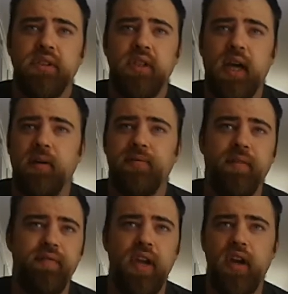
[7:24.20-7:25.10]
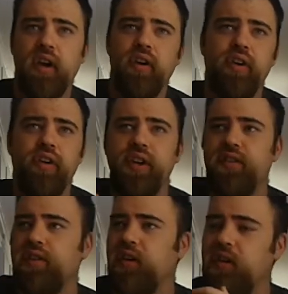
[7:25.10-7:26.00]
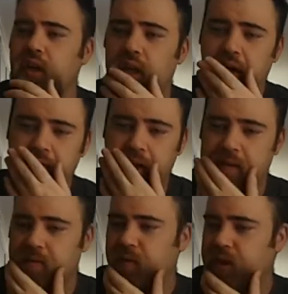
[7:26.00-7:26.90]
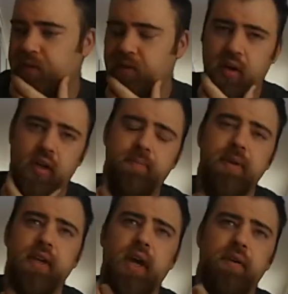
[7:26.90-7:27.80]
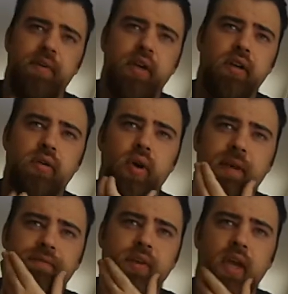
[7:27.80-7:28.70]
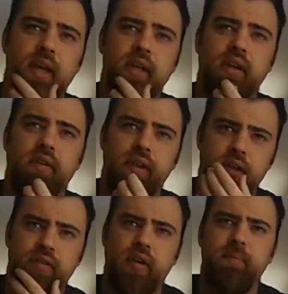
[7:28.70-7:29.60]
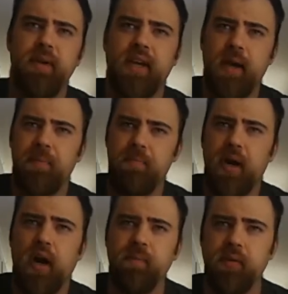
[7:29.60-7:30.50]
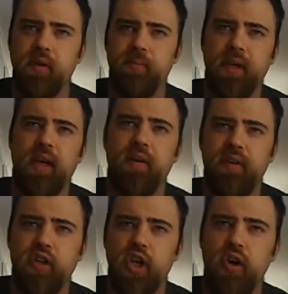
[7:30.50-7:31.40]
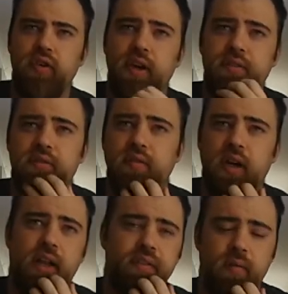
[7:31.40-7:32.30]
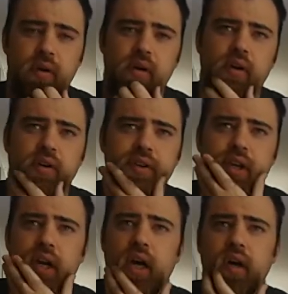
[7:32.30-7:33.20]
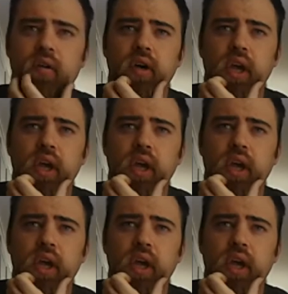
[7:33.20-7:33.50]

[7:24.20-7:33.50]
yeah, from there until you know that's when he started becoming quite big. You know, they started becoming popular, becoming noticed around the world. You know,